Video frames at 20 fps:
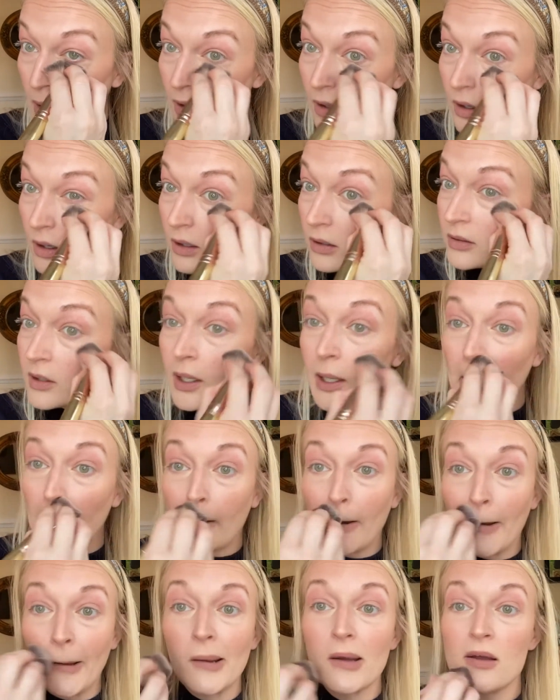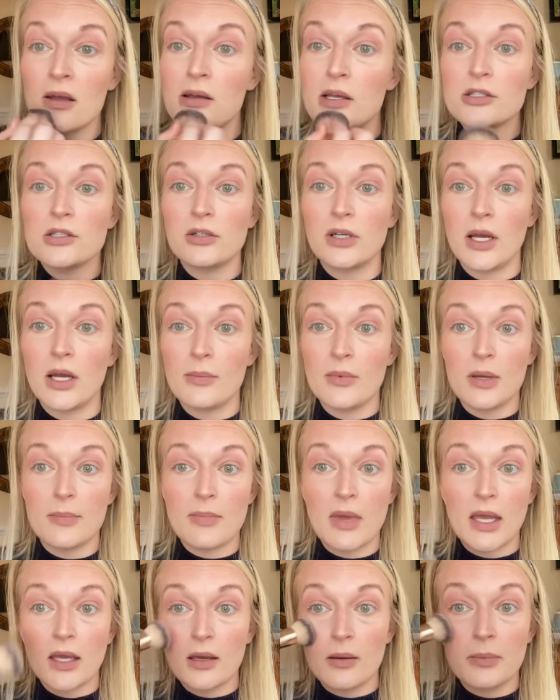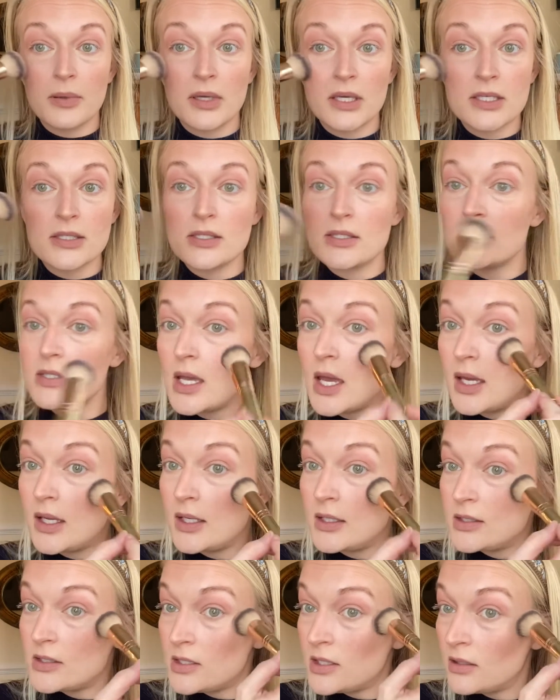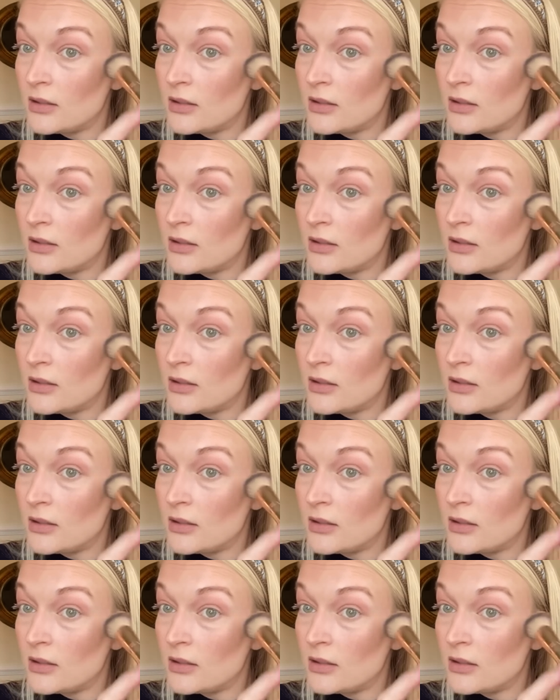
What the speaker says: All right, so now my makeup is set.